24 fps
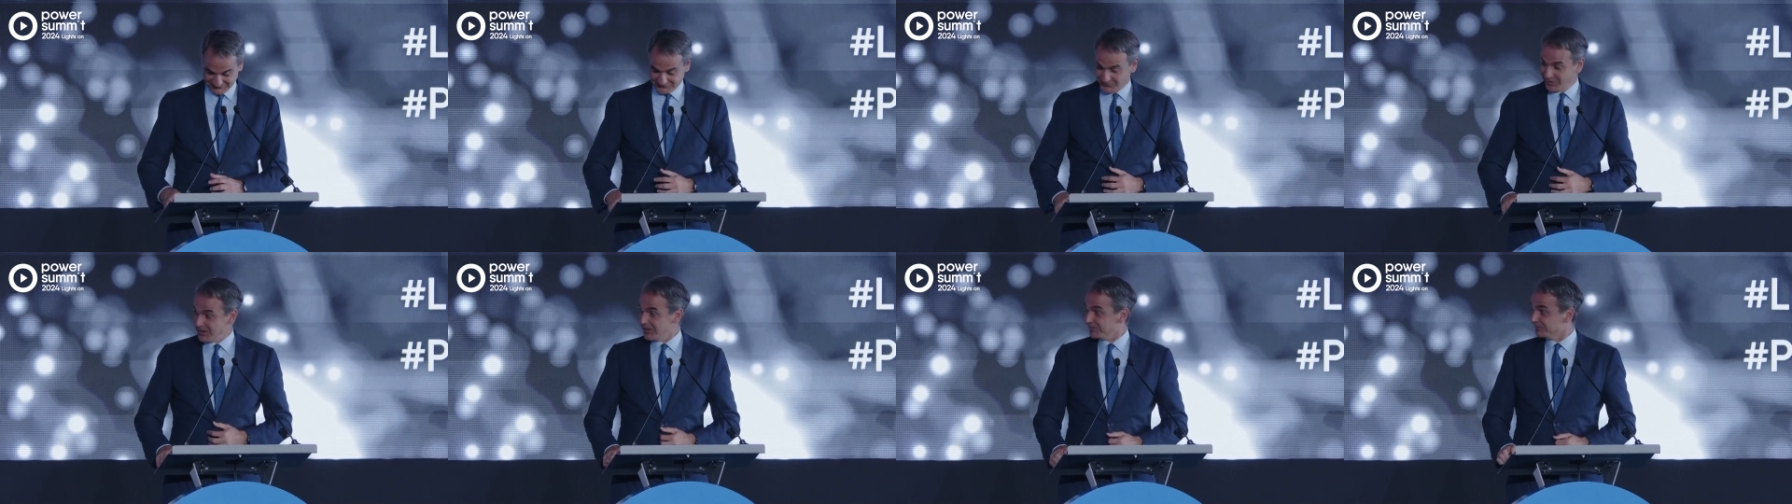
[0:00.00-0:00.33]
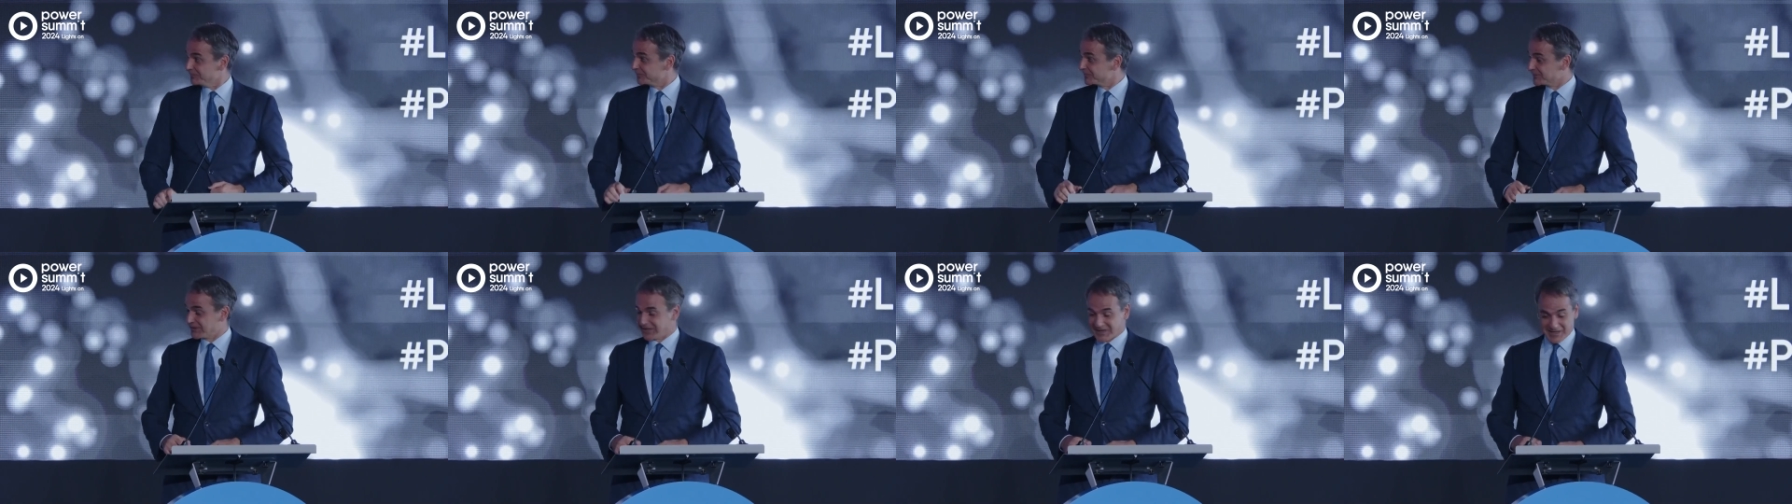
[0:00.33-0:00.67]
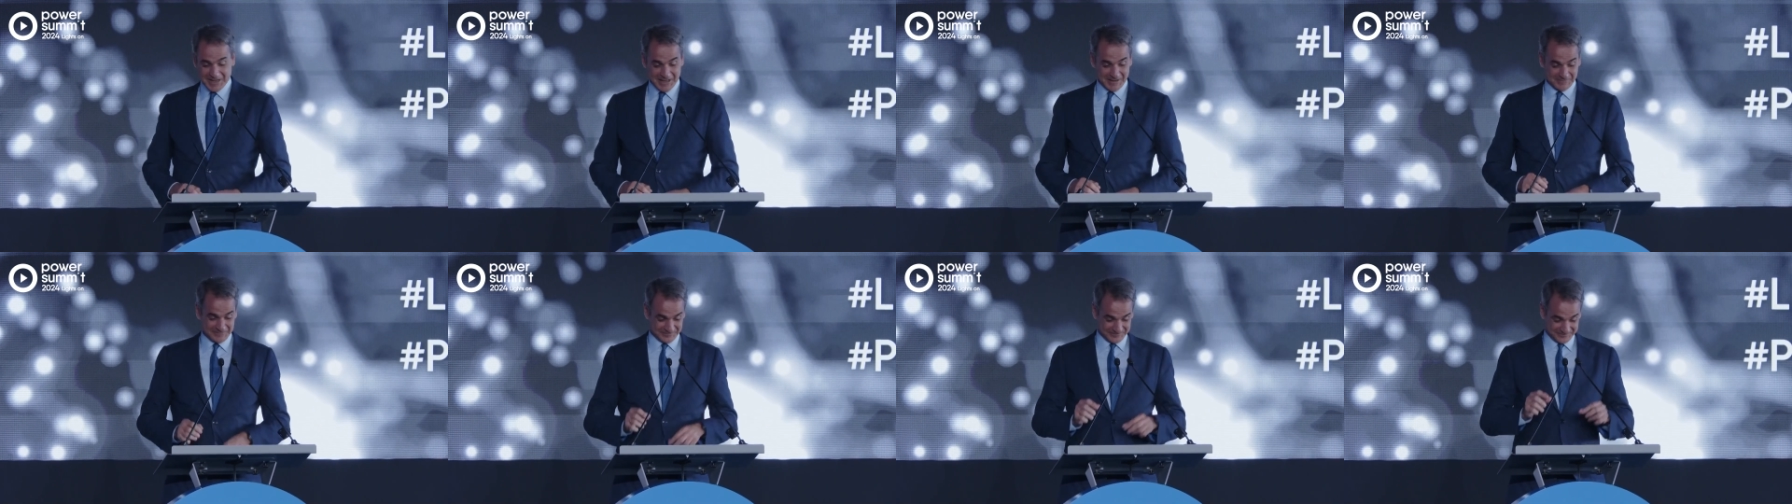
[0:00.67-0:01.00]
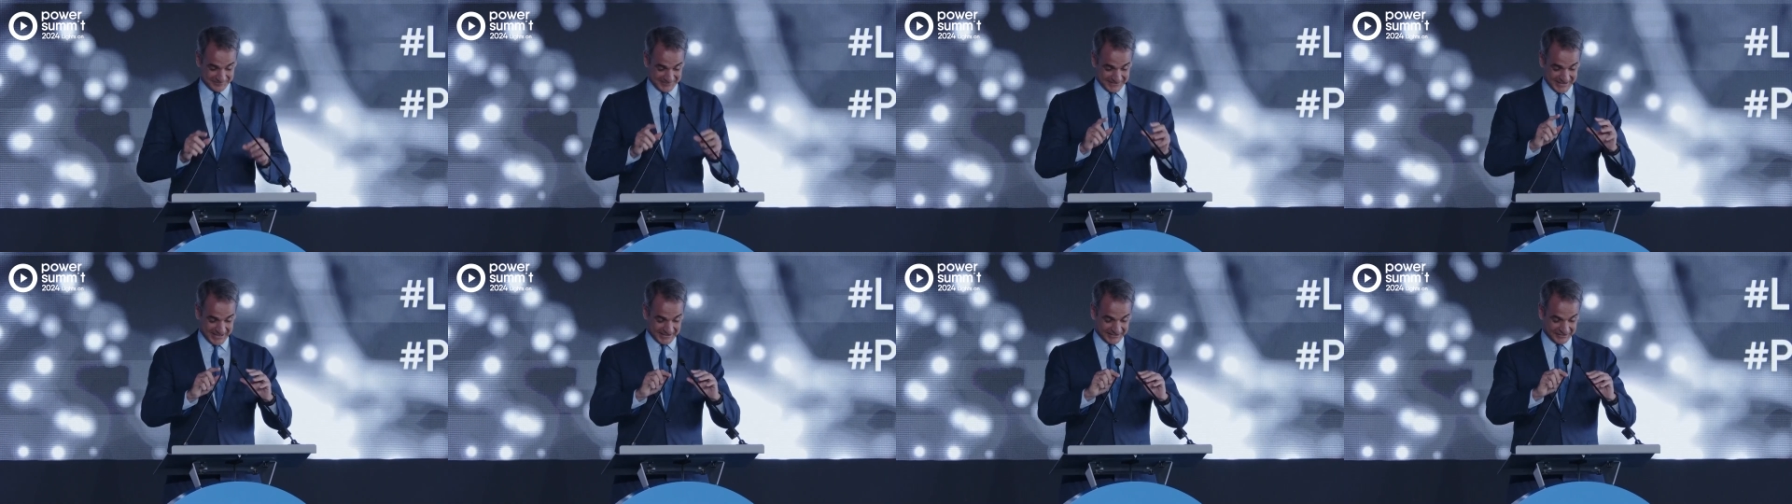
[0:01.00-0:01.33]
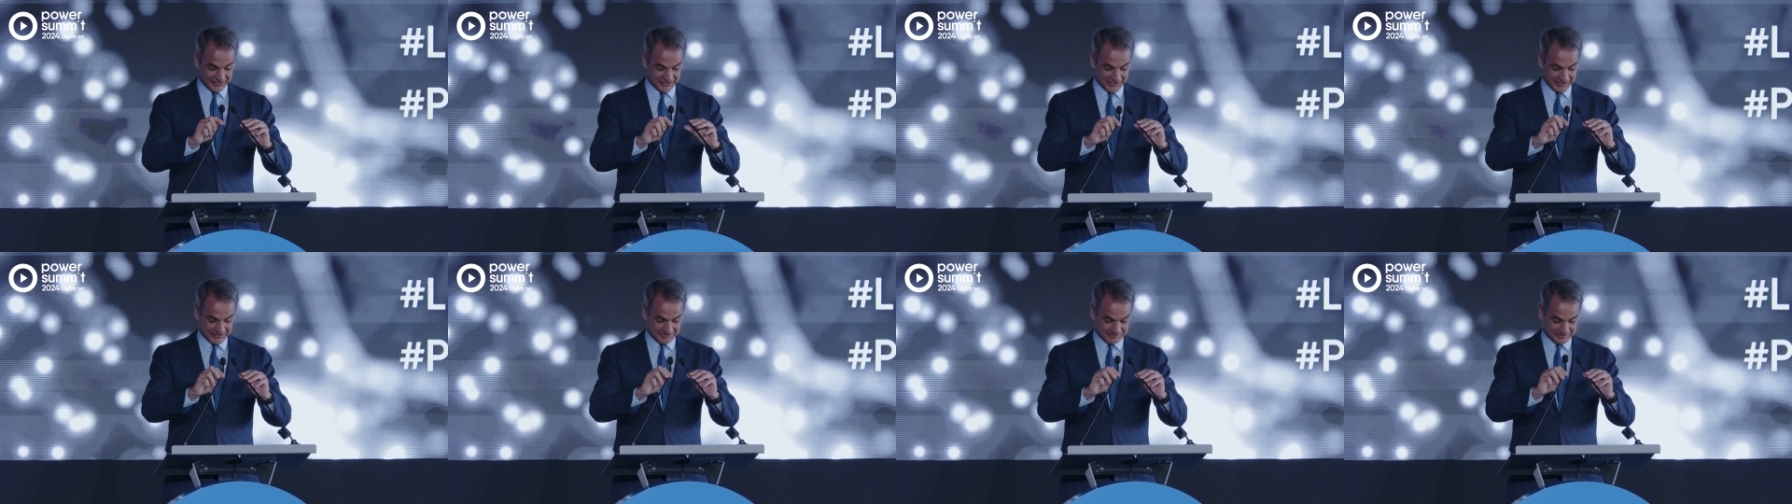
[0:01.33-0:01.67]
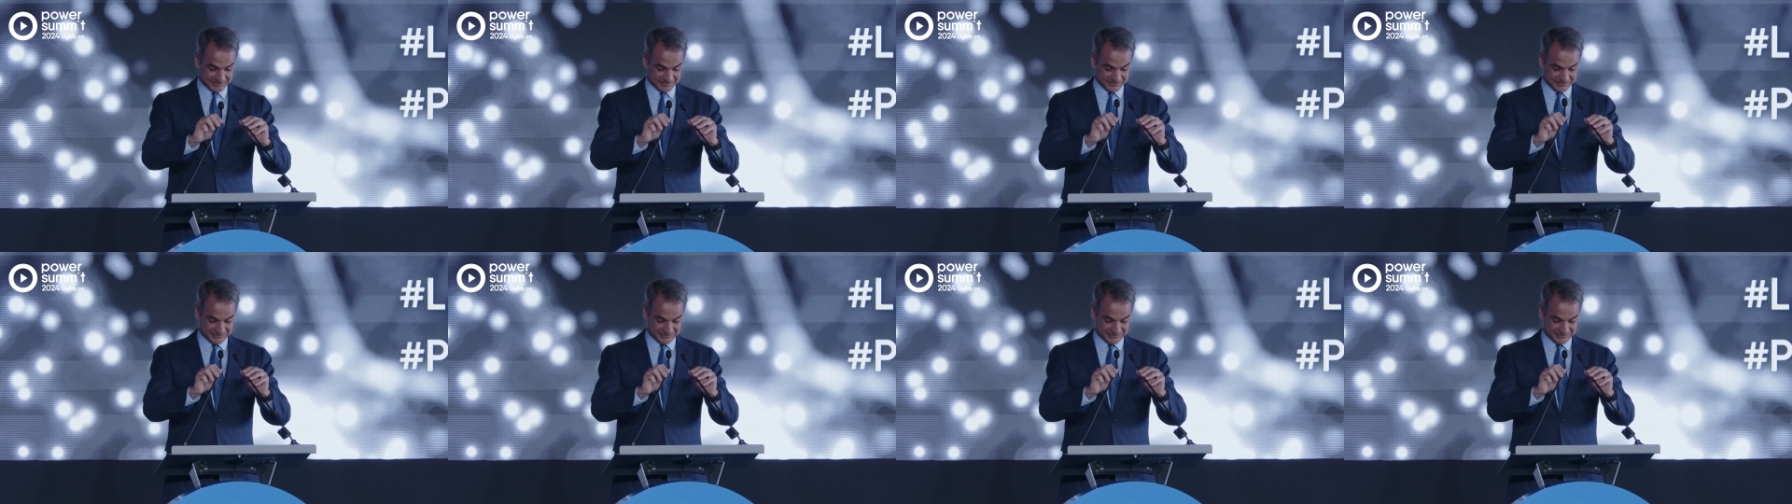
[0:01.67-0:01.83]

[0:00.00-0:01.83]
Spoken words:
Well, ladies and